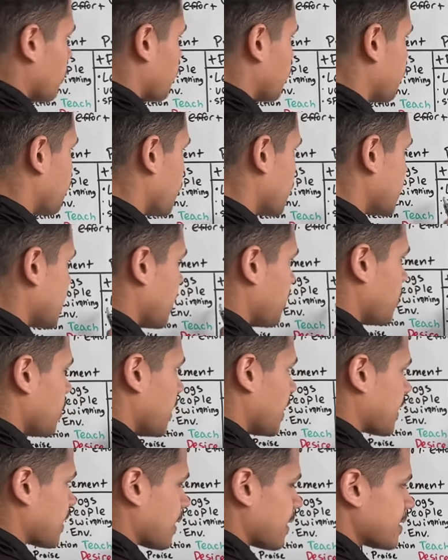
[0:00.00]
For example,
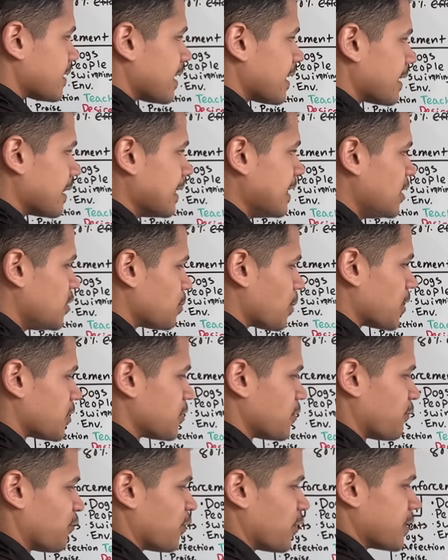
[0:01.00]
like let's take leash
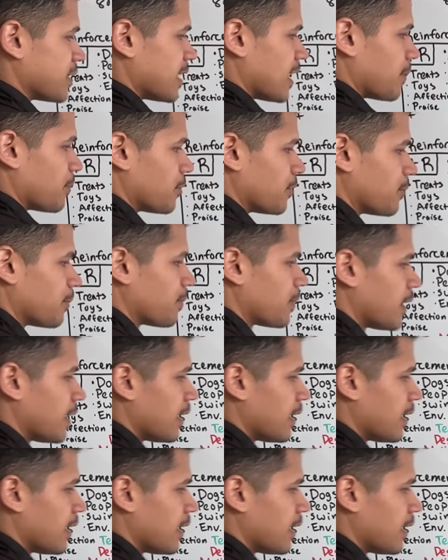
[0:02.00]
pressure, for example.